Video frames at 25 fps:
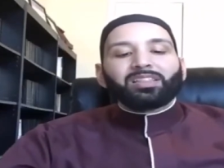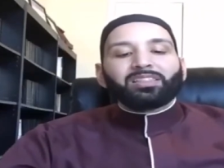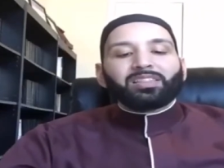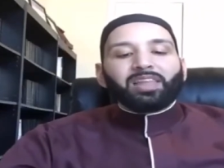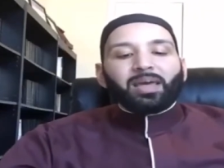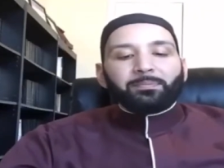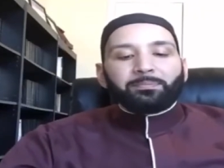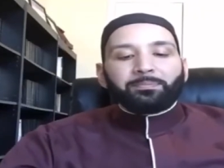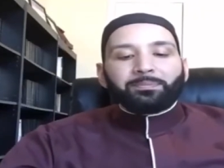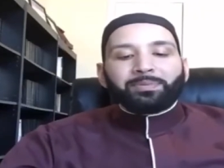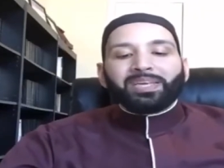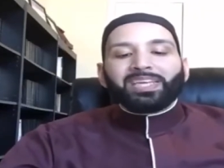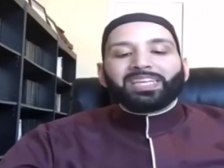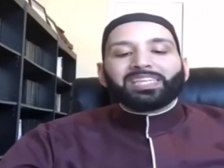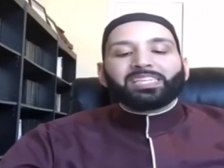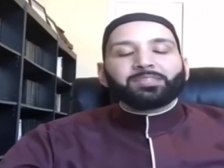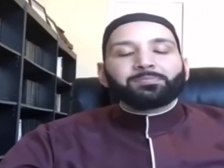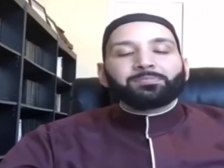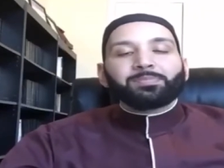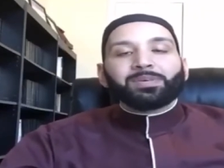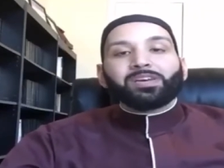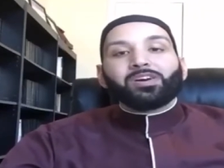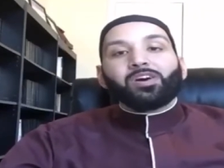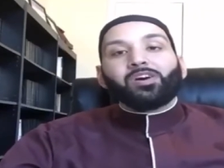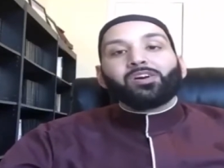that peace
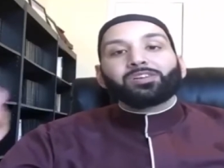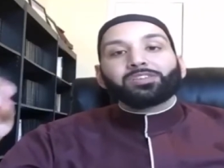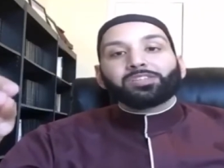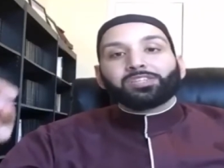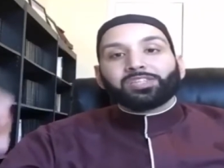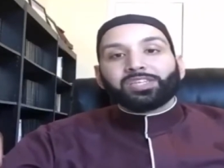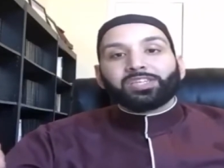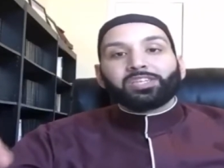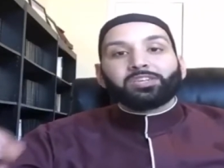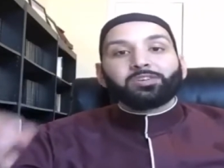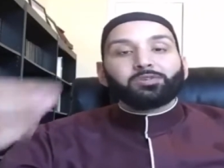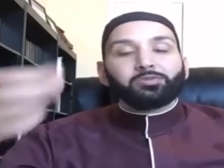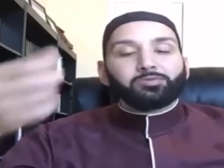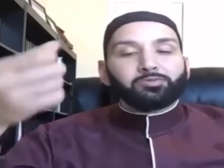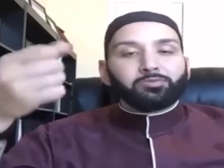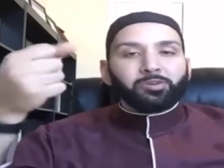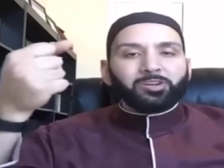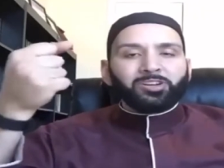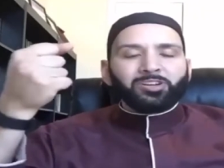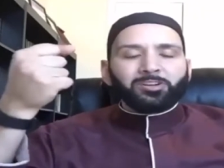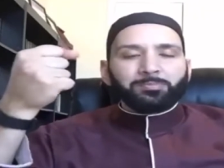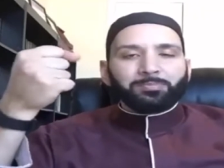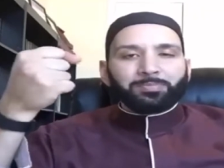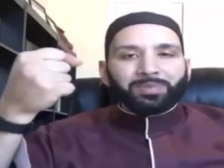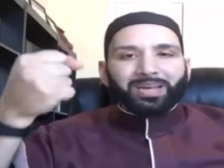be unto you for
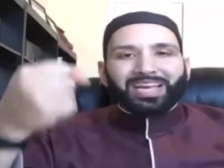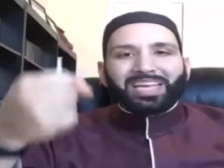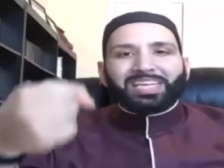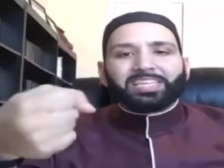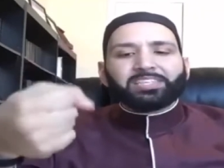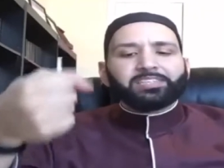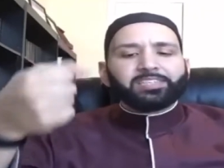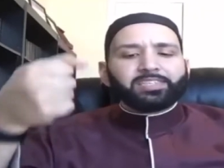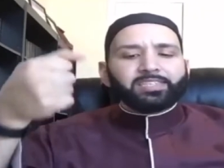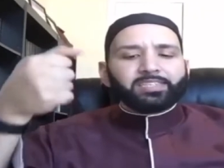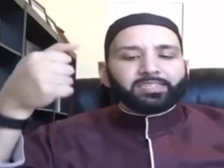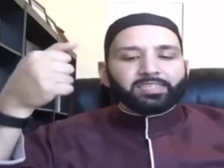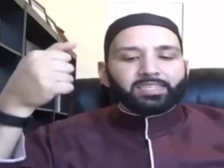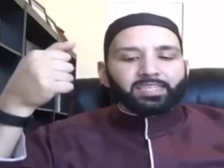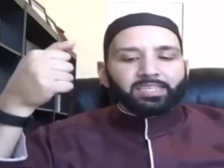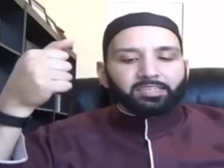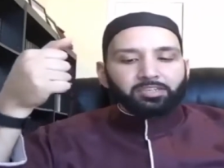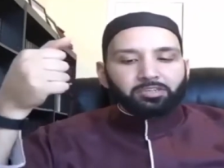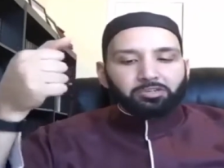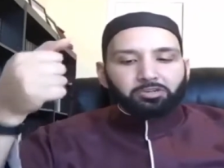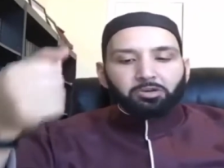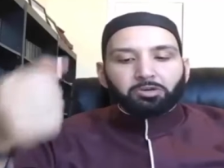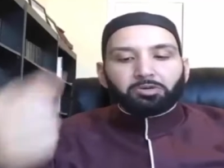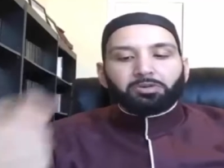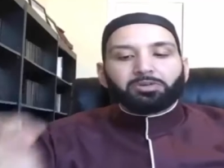your patient
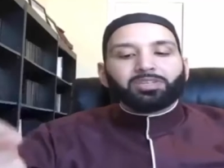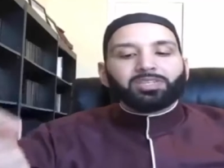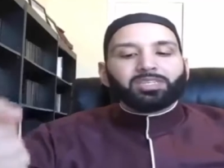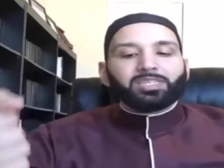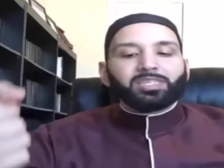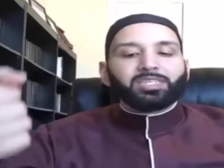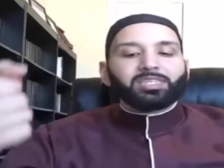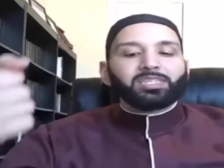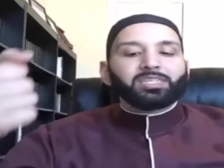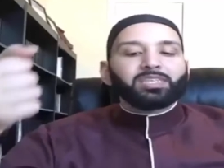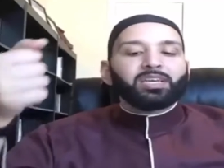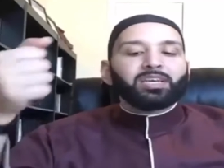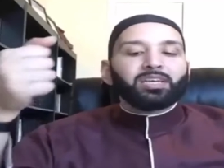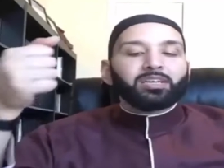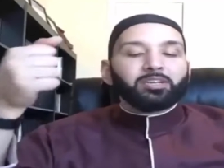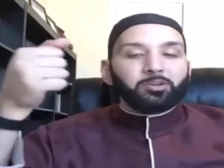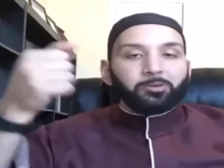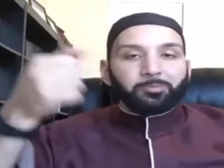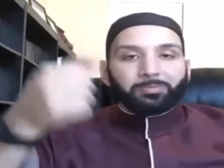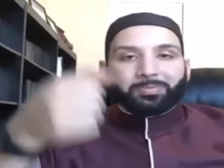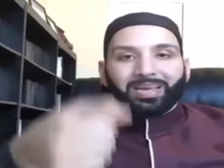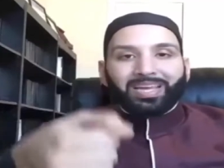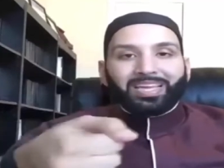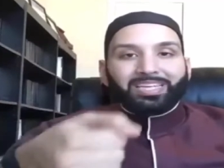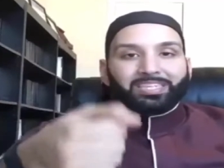endurance,
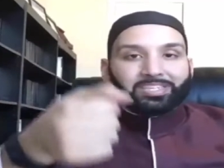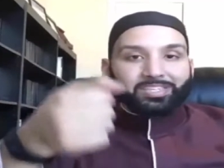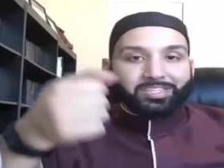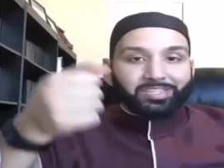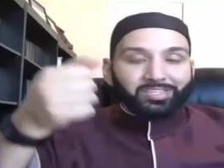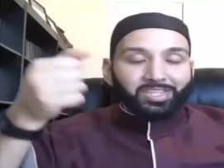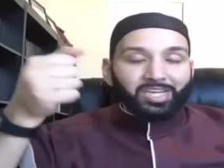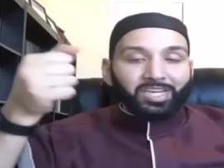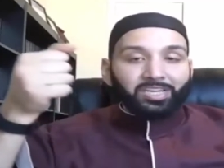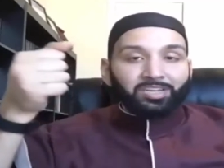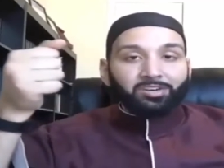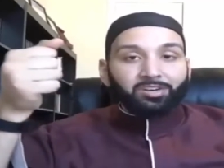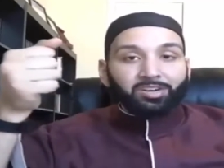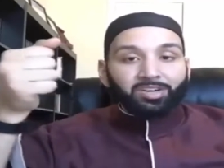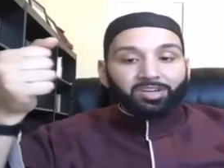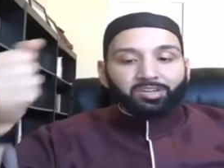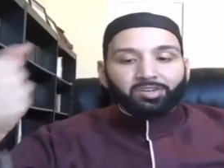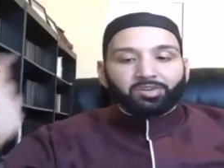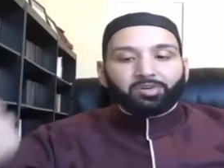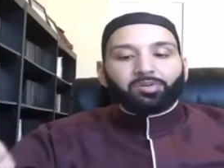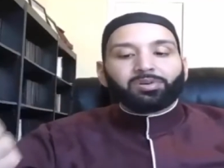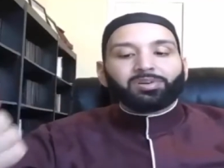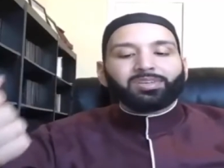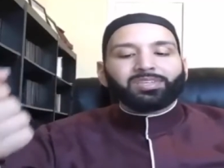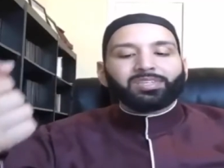your patience and your
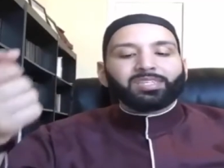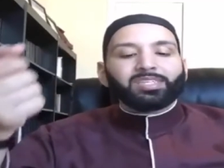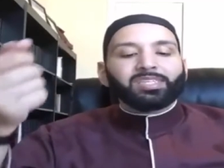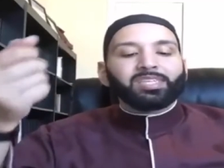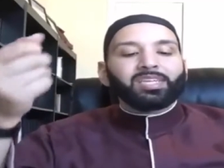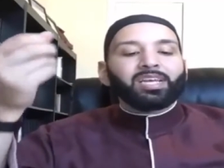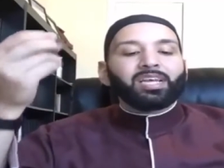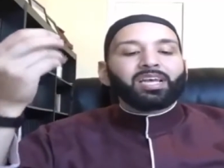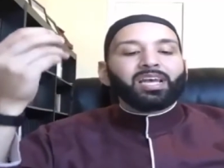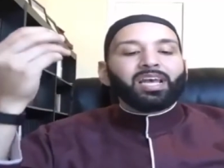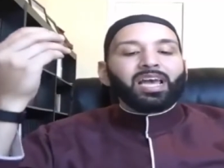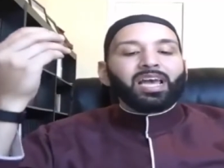endurance,